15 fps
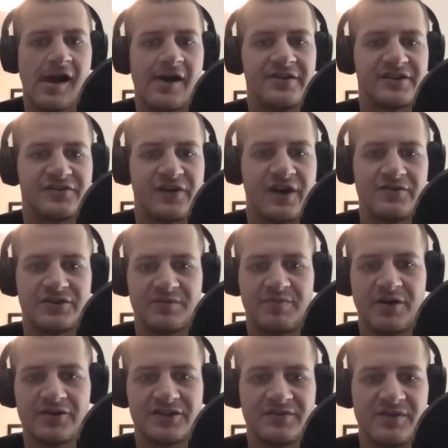This fight was
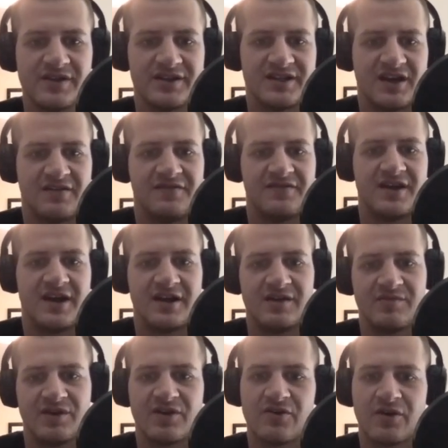supposed to be the tough
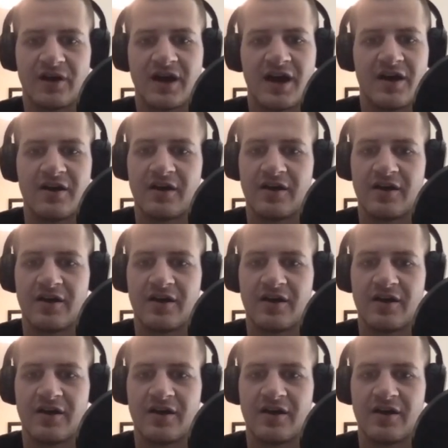finale, but Gore got